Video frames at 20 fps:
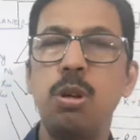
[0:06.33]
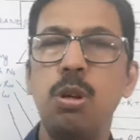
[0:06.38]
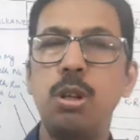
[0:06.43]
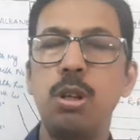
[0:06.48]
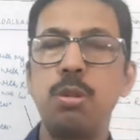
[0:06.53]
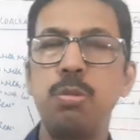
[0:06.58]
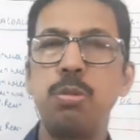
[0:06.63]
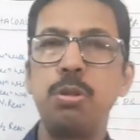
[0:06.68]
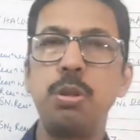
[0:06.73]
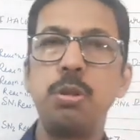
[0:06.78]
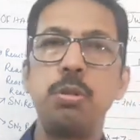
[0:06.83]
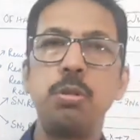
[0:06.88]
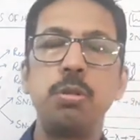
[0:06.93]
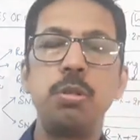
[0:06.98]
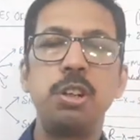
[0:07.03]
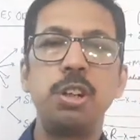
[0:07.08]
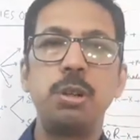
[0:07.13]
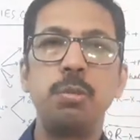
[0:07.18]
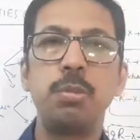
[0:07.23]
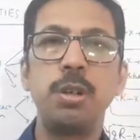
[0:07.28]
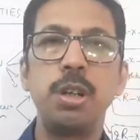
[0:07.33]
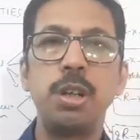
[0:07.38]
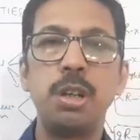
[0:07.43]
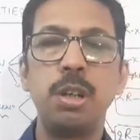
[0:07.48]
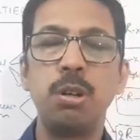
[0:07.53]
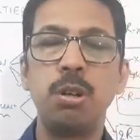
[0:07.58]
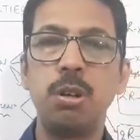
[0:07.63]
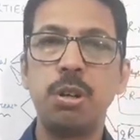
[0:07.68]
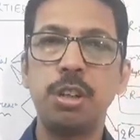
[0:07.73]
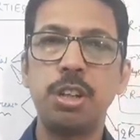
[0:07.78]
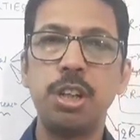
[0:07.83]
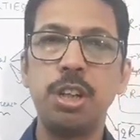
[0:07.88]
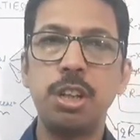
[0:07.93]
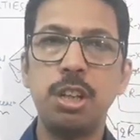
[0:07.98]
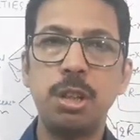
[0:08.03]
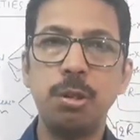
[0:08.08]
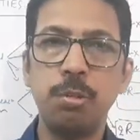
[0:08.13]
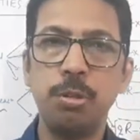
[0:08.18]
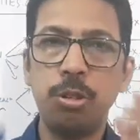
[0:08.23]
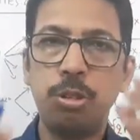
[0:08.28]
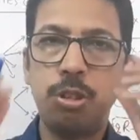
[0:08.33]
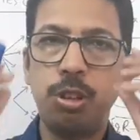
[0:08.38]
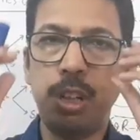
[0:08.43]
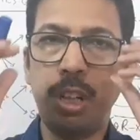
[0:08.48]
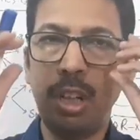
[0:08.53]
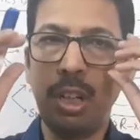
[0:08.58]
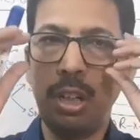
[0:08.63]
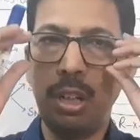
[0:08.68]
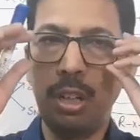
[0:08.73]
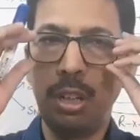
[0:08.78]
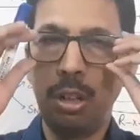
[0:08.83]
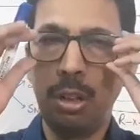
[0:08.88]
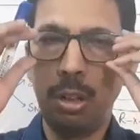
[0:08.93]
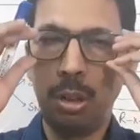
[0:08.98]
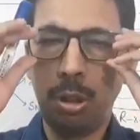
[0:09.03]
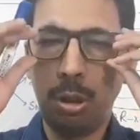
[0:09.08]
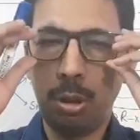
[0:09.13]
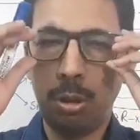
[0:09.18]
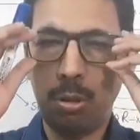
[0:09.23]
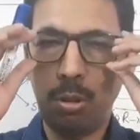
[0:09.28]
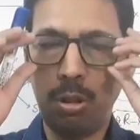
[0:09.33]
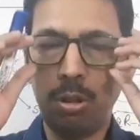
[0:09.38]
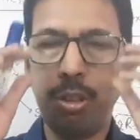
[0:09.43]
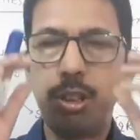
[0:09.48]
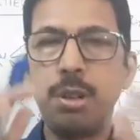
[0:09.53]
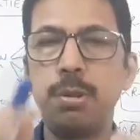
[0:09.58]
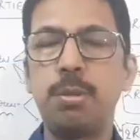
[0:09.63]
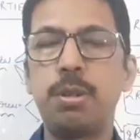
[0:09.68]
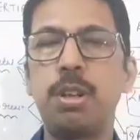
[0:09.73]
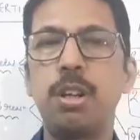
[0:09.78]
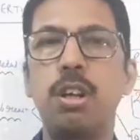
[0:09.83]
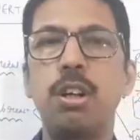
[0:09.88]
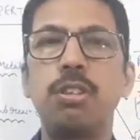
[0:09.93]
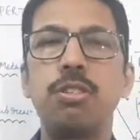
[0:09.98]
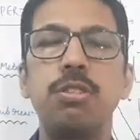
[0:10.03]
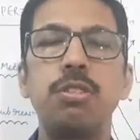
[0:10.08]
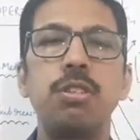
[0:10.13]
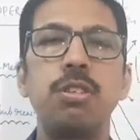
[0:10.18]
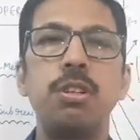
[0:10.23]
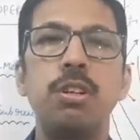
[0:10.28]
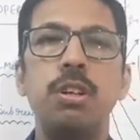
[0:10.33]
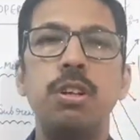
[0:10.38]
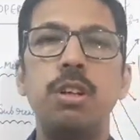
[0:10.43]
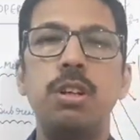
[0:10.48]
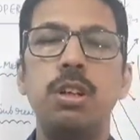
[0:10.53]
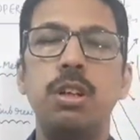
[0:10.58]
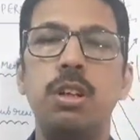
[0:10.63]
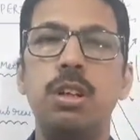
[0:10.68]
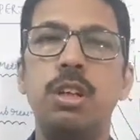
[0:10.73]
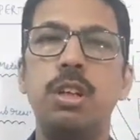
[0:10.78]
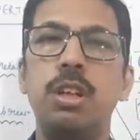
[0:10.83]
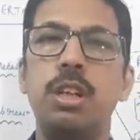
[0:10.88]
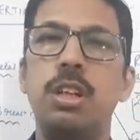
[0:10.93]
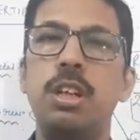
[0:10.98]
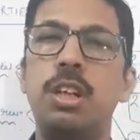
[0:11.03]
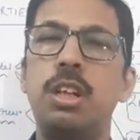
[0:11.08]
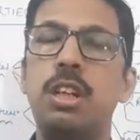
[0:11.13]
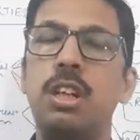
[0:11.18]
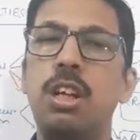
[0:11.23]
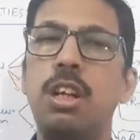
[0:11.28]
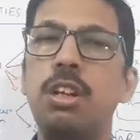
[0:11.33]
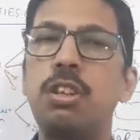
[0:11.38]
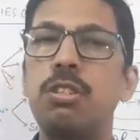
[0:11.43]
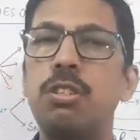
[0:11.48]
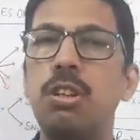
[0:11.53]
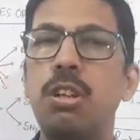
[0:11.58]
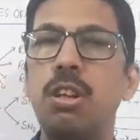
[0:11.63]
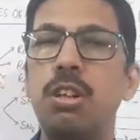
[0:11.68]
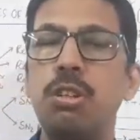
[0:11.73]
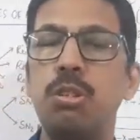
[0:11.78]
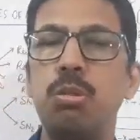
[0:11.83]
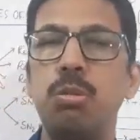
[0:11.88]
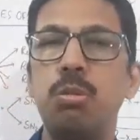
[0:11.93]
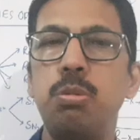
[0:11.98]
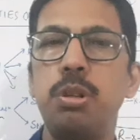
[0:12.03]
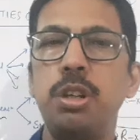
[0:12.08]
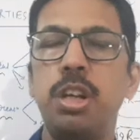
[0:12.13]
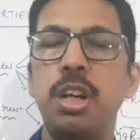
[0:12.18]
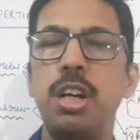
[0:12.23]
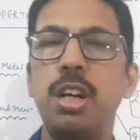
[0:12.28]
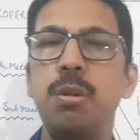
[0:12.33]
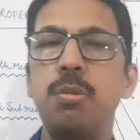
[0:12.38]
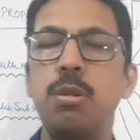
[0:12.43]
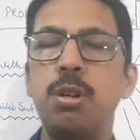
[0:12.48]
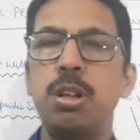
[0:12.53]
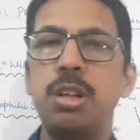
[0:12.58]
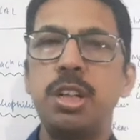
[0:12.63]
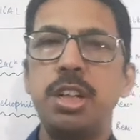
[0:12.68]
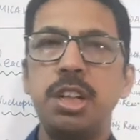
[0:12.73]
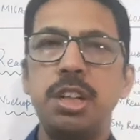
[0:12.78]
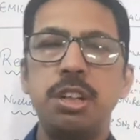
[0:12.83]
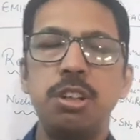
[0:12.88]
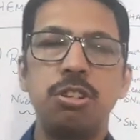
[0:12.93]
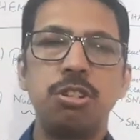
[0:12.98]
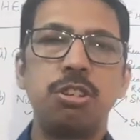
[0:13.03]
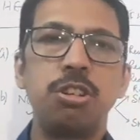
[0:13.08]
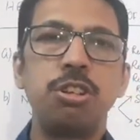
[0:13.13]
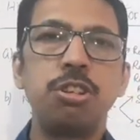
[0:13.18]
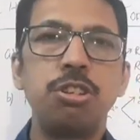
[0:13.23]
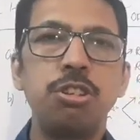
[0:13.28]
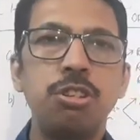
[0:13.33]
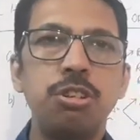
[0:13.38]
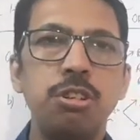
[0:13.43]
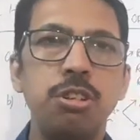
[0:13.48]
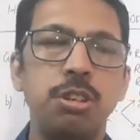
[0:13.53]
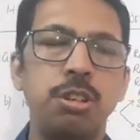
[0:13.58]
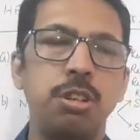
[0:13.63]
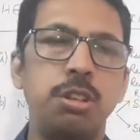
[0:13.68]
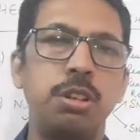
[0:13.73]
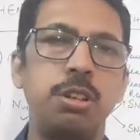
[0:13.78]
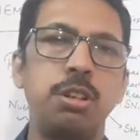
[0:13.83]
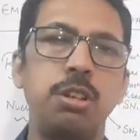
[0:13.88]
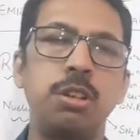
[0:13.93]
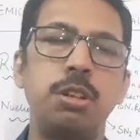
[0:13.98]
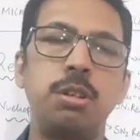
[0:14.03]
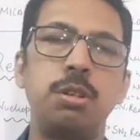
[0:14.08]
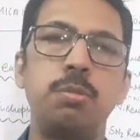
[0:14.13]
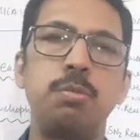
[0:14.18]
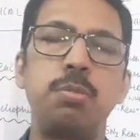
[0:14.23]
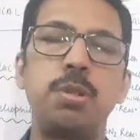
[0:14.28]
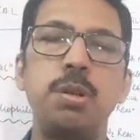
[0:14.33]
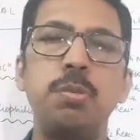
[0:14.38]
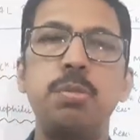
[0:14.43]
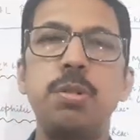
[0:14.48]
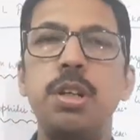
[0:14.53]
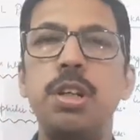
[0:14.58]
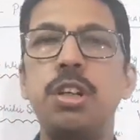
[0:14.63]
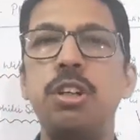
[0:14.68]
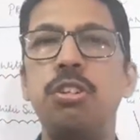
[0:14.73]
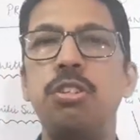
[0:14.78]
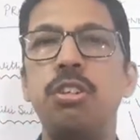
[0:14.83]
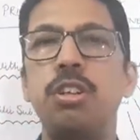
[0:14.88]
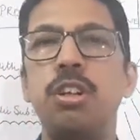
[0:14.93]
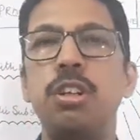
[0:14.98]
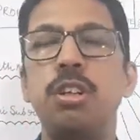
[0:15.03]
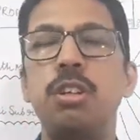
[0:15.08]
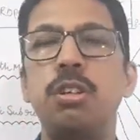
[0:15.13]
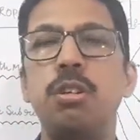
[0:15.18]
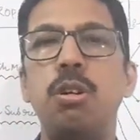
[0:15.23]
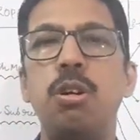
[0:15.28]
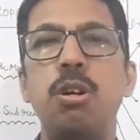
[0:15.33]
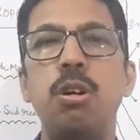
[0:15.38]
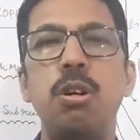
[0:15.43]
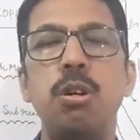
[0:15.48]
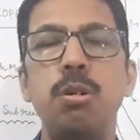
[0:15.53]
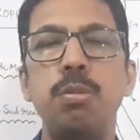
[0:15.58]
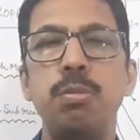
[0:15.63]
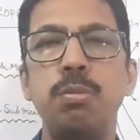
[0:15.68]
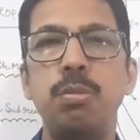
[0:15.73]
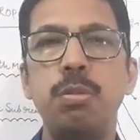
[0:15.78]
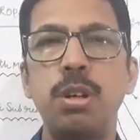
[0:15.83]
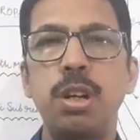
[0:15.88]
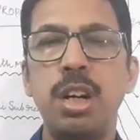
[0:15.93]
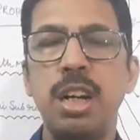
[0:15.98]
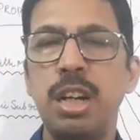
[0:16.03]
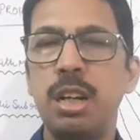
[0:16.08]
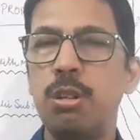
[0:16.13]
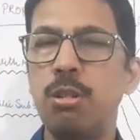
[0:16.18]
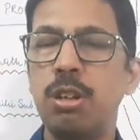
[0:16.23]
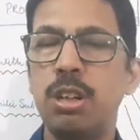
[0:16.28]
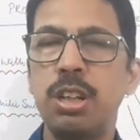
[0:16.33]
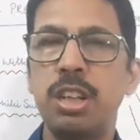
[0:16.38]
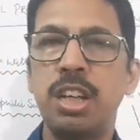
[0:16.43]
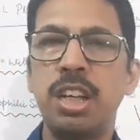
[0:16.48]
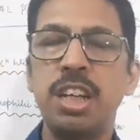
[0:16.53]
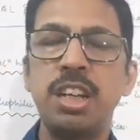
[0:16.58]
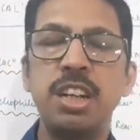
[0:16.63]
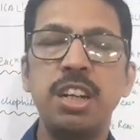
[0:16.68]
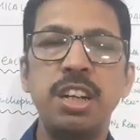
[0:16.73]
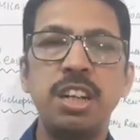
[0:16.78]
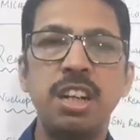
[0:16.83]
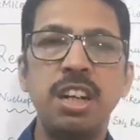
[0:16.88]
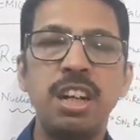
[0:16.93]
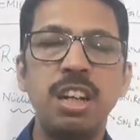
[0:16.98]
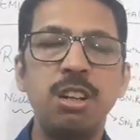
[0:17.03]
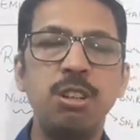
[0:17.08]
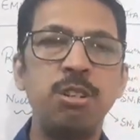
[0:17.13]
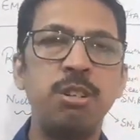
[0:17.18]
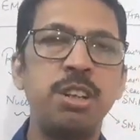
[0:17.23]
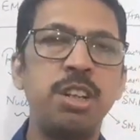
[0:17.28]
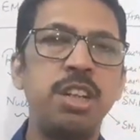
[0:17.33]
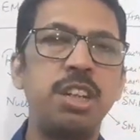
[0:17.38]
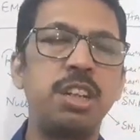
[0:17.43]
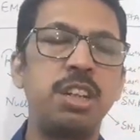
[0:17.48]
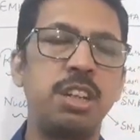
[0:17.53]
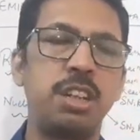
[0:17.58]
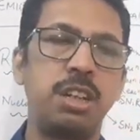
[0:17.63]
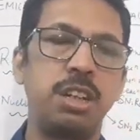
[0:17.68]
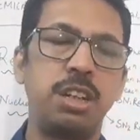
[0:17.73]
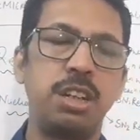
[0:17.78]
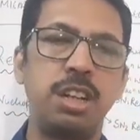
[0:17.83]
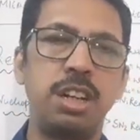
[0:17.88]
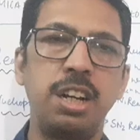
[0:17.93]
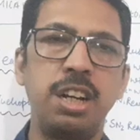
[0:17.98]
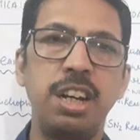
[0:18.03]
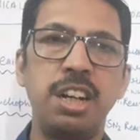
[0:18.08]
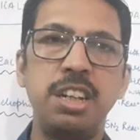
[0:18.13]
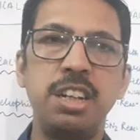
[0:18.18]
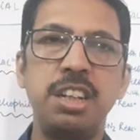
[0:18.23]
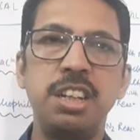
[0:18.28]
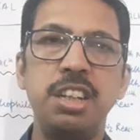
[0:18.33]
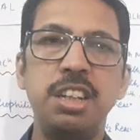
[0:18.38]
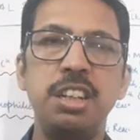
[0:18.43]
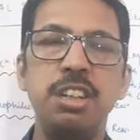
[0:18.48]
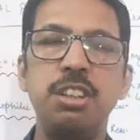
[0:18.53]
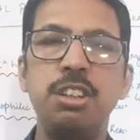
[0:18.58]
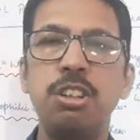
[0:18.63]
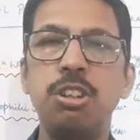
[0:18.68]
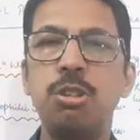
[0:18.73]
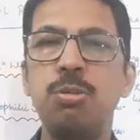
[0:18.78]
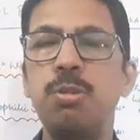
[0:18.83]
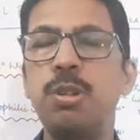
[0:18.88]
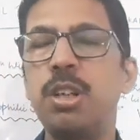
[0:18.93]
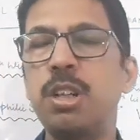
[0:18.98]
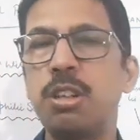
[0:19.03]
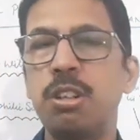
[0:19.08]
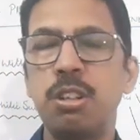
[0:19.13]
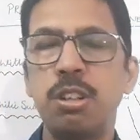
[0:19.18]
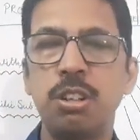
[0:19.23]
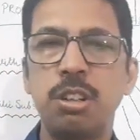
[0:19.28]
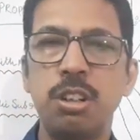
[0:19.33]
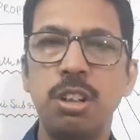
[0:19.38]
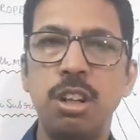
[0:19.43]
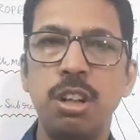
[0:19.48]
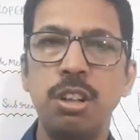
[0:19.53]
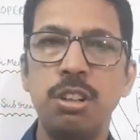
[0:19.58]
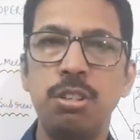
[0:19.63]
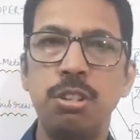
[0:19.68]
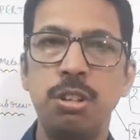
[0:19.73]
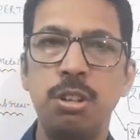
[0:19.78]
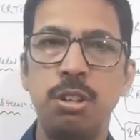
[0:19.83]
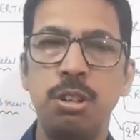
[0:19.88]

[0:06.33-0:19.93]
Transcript: all of you in my organic chemistry concept class. In last class we have already discussed preparation of haloalkane and haloarene, and in this particular class